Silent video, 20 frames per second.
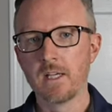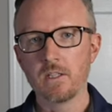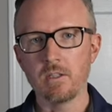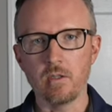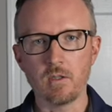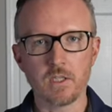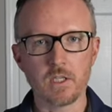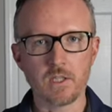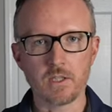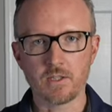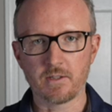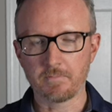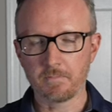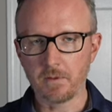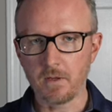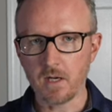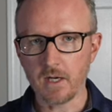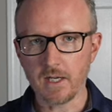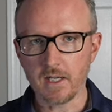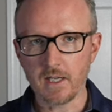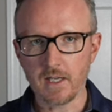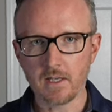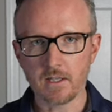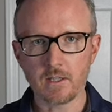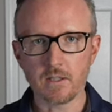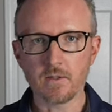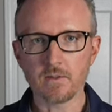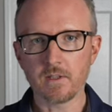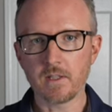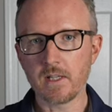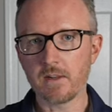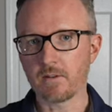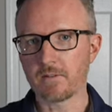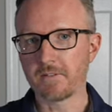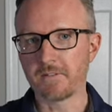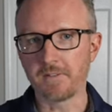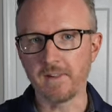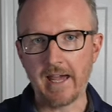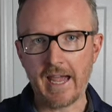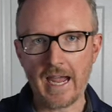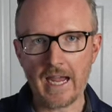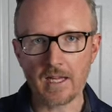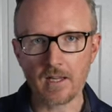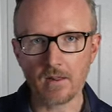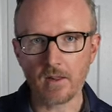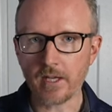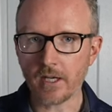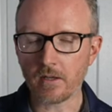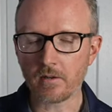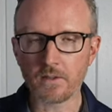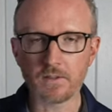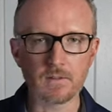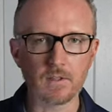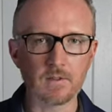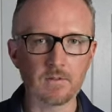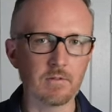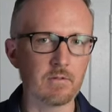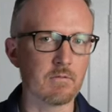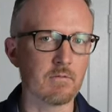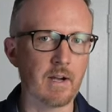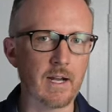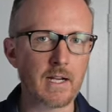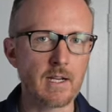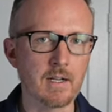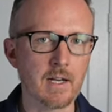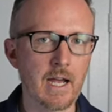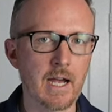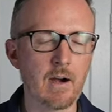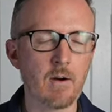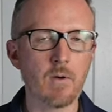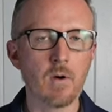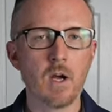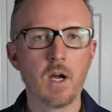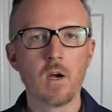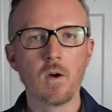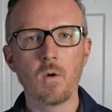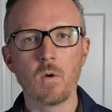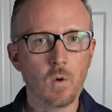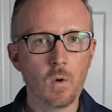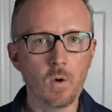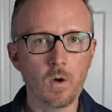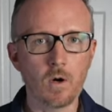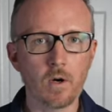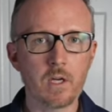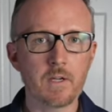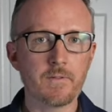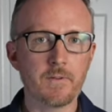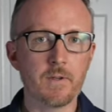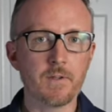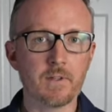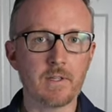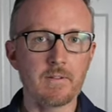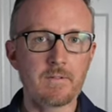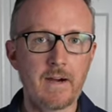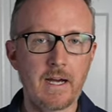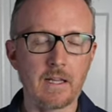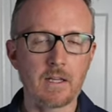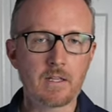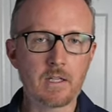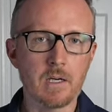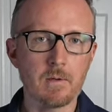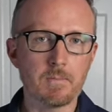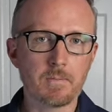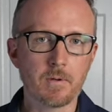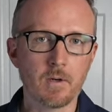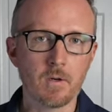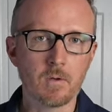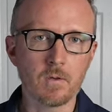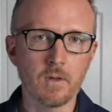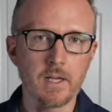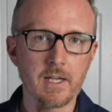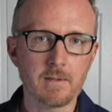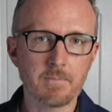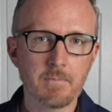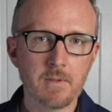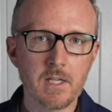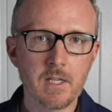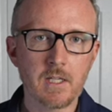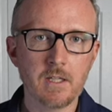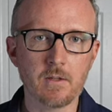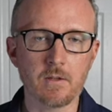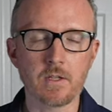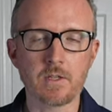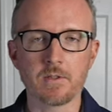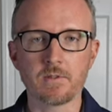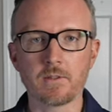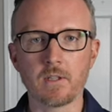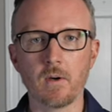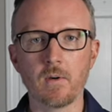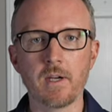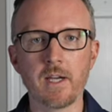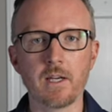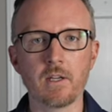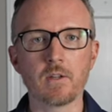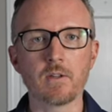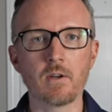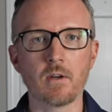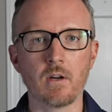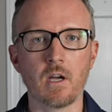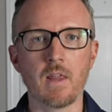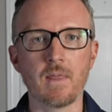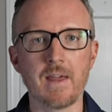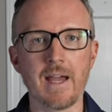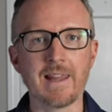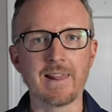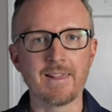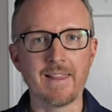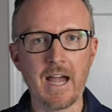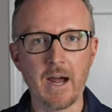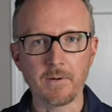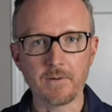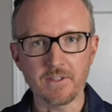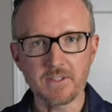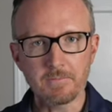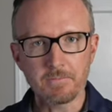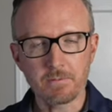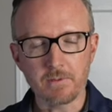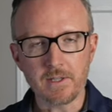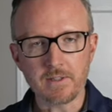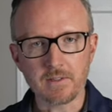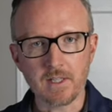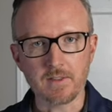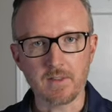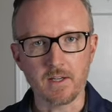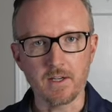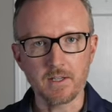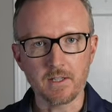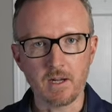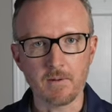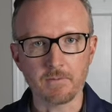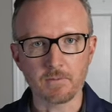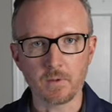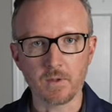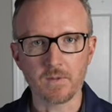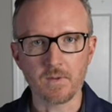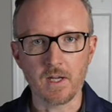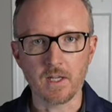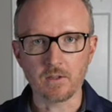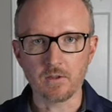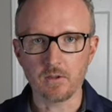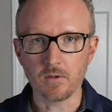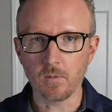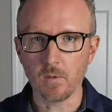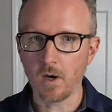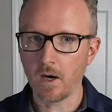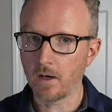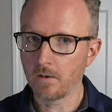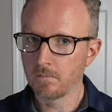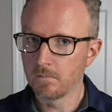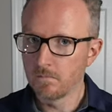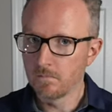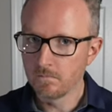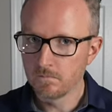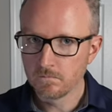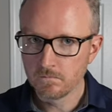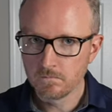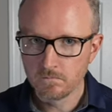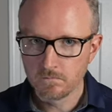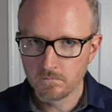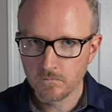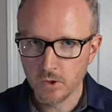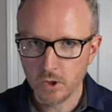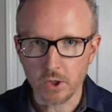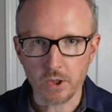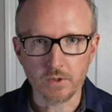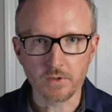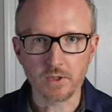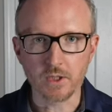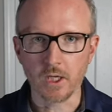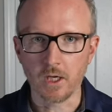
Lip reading: You can just plug it in and use it either flat, like you're listening to right now, or if you're using Final Cut Pro like me, you could just go ahead and turn on that loudness preset that it comes with, and you are good to